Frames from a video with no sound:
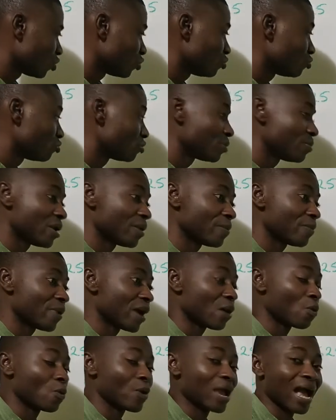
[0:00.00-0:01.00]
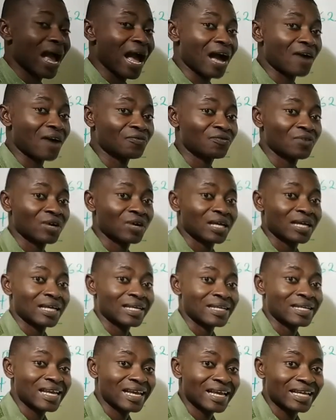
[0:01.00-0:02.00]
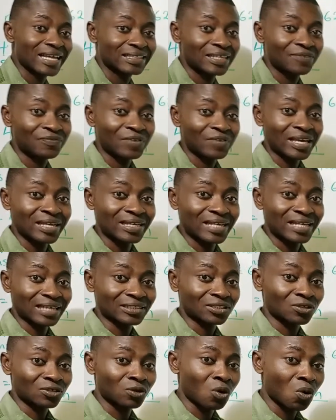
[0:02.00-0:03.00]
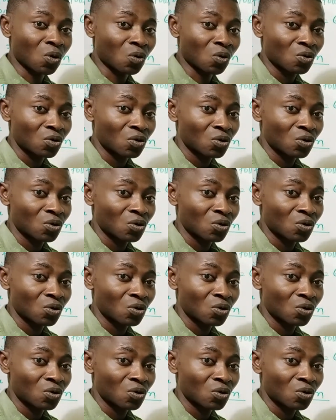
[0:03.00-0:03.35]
remember we have negative index law.